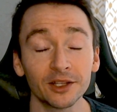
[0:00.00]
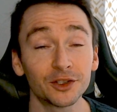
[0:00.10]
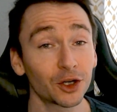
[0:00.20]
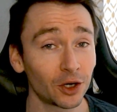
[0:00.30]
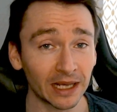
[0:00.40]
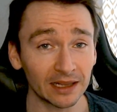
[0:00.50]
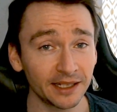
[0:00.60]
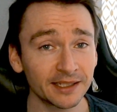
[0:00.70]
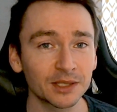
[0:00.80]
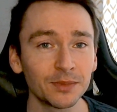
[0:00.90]
The term, at
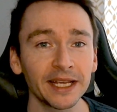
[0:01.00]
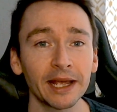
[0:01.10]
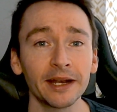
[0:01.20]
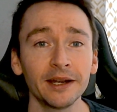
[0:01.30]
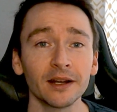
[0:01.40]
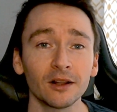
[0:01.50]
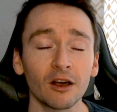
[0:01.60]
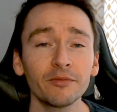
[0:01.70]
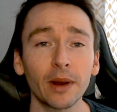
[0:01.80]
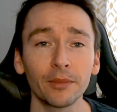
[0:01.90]
least, has been gaining a lot
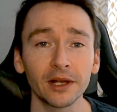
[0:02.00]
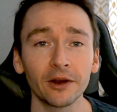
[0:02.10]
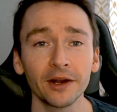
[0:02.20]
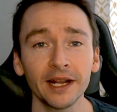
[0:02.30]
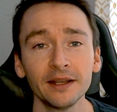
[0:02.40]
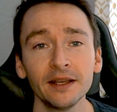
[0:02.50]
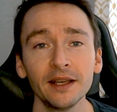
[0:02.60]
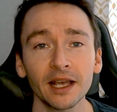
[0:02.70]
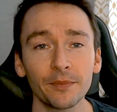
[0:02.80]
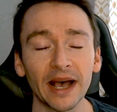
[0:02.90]
of popularity
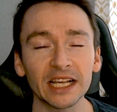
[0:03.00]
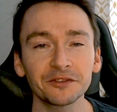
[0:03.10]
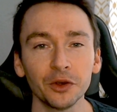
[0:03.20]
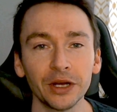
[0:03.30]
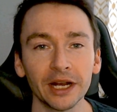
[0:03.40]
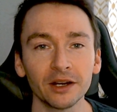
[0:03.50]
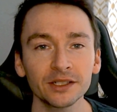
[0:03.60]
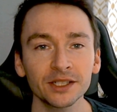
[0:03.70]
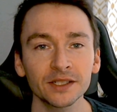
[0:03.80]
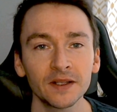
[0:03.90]
in the past few
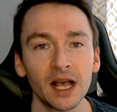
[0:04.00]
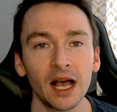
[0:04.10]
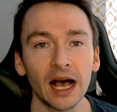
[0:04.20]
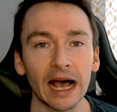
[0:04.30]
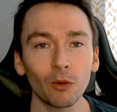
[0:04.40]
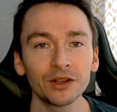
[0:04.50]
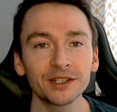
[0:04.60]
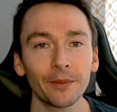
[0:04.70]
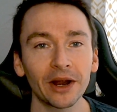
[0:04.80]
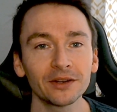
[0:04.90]
years. I would
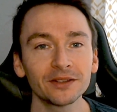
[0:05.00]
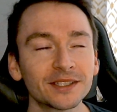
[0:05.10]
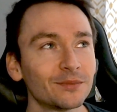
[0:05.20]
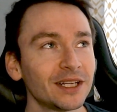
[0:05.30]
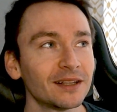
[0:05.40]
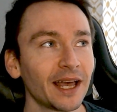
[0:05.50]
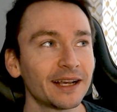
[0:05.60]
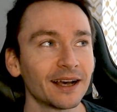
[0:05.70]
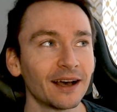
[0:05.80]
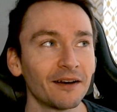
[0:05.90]
compare something like
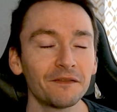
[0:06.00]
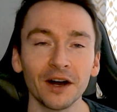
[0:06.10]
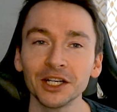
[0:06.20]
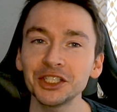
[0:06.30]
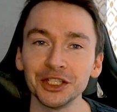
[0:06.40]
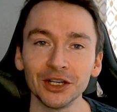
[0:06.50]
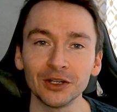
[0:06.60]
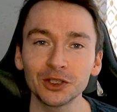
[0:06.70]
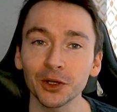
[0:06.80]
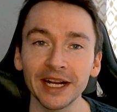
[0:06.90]
functional
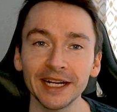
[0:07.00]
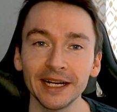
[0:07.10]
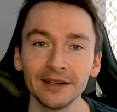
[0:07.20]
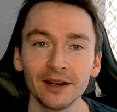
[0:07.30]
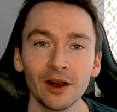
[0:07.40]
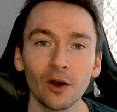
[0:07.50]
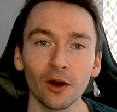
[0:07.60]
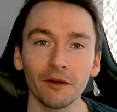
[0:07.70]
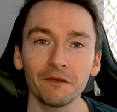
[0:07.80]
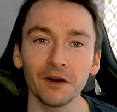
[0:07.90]
training
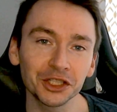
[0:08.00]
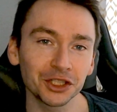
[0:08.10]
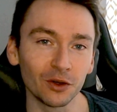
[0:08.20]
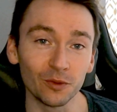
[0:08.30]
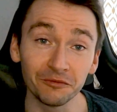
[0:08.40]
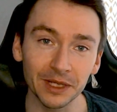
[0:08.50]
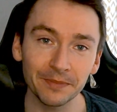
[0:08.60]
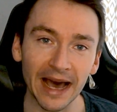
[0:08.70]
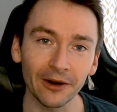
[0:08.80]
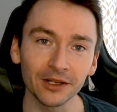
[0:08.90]
or functional movement
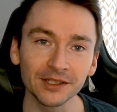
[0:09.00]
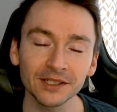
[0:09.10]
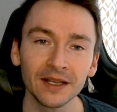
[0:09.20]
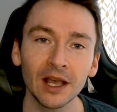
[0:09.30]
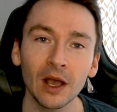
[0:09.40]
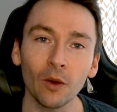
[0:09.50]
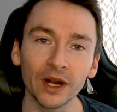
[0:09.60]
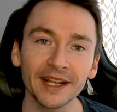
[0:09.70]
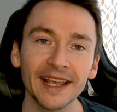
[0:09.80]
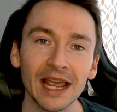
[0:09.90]
patterns. When
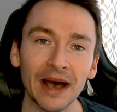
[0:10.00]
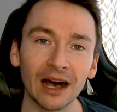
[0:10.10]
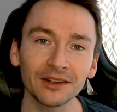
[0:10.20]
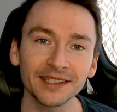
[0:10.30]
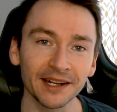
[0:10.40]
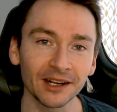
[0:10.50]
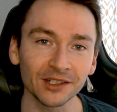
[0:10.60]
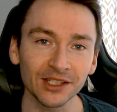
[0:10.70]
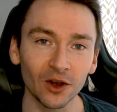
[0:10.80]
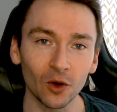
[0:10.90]
it came out 10
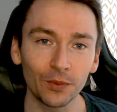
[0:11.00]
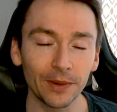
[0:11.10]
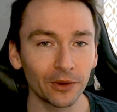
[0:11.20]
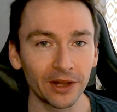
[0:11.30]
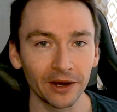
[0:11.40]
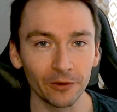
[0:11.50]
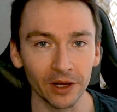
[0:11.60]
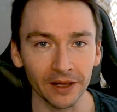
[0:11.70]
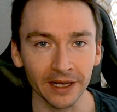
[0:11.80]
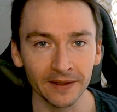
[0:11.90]
years ago, people didn't
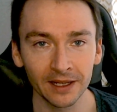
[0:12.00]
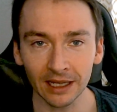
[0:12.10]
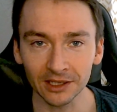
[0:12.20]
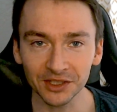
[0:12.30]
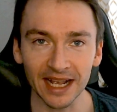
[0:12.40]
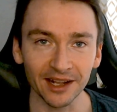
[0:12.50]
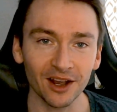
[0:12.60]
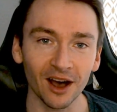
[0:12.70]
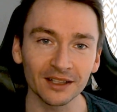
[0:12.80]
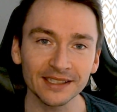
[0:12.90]
really understand the
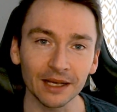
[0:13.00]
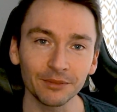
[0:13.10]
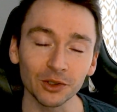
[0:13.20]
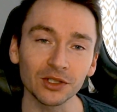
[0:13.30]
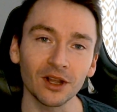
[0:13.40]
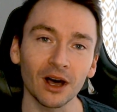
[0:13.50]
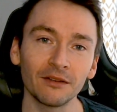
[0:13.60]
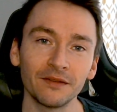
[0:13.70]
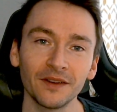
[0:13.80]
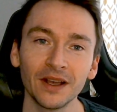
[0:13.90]
concept. There was a lot of
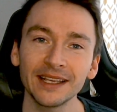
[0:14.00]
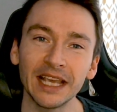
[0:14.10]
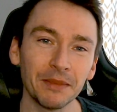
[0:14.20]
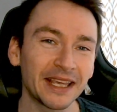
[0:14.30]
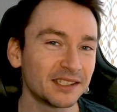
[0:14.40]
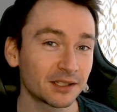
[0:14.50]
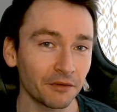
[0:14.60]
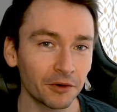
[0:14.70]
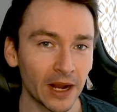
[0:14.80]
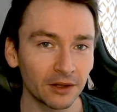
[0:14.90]
gimmicky stuff
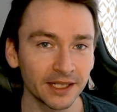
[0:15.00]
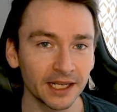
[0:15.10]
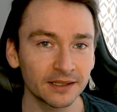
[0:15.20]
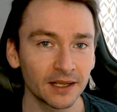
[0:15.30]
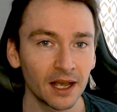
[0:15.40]
around it.